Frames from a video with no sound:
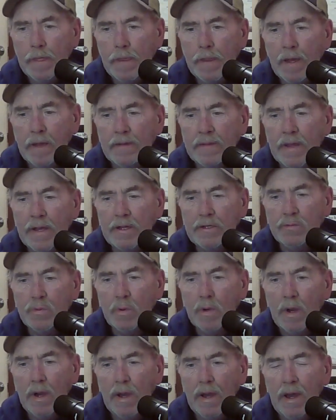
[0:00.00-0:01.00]
And that's
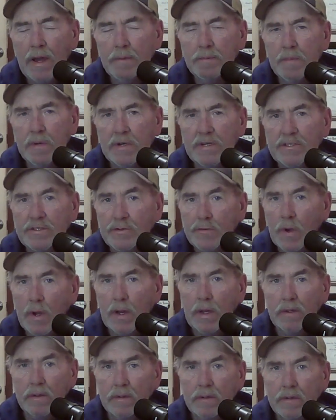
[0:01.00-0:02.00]
where I had my
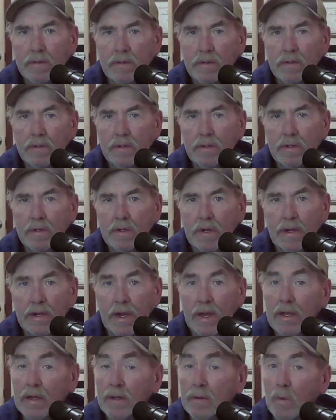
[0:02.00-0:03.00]
strength.
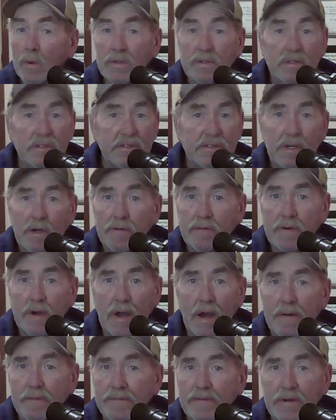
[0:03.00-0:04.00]
Again, it wasn't self
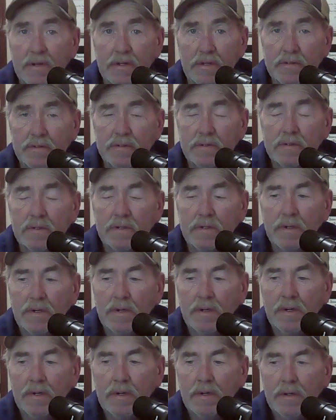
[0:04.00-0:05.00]
confidence,
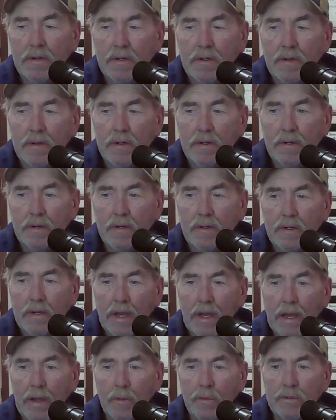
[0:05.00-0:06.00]

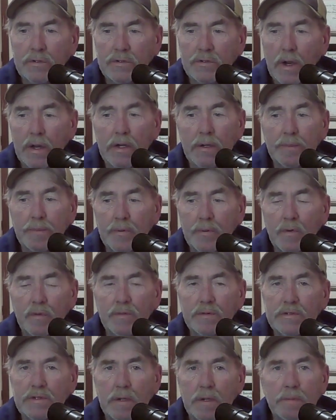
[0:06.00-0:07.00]
it was trying to prove
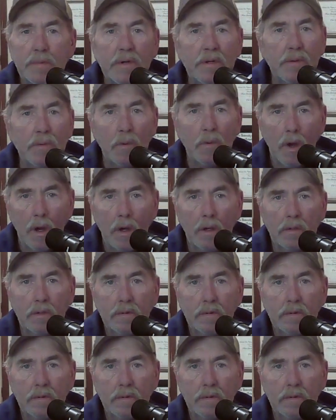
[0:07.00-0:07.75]
somebody wrong.